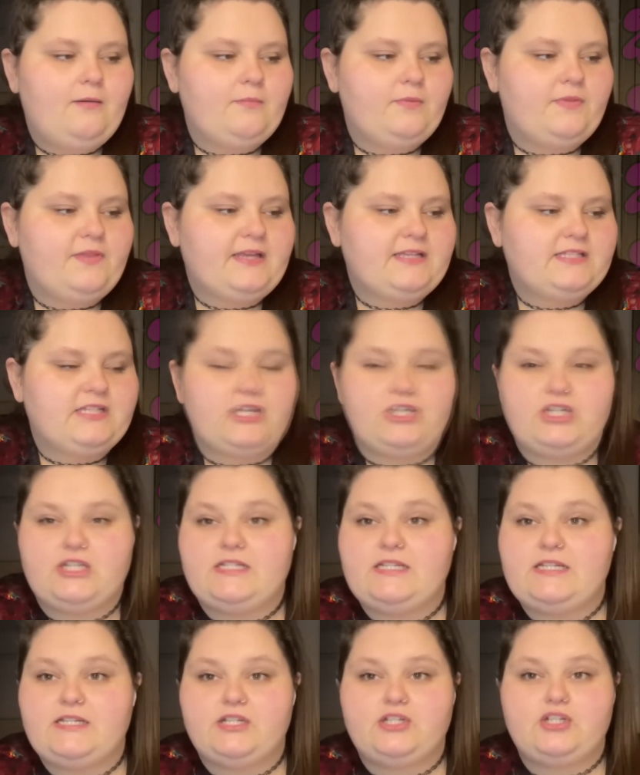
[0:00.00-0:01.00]
things I just
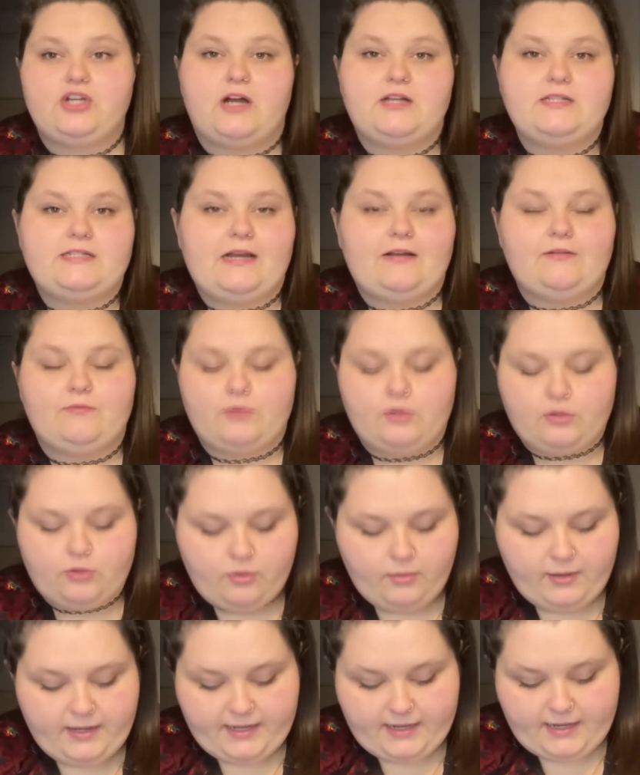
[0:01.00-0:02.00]
need to jot down real
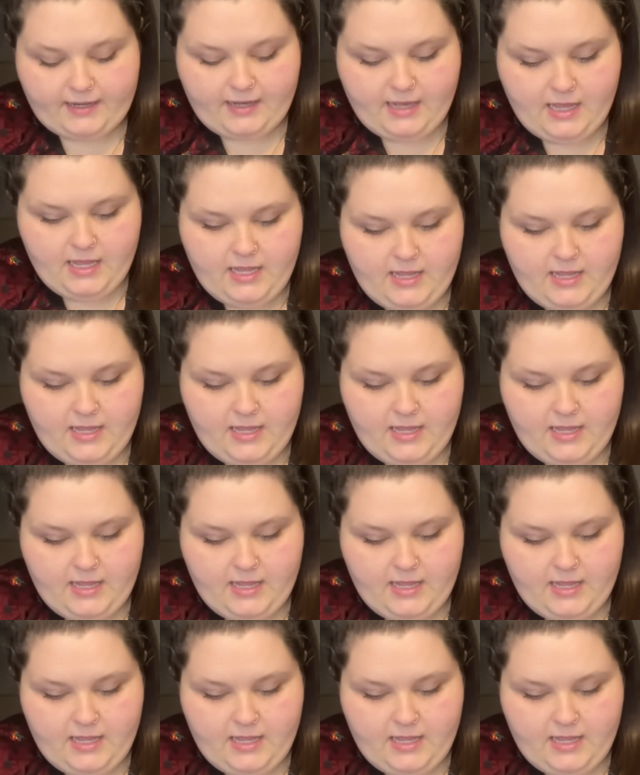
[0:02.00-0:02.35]
quick.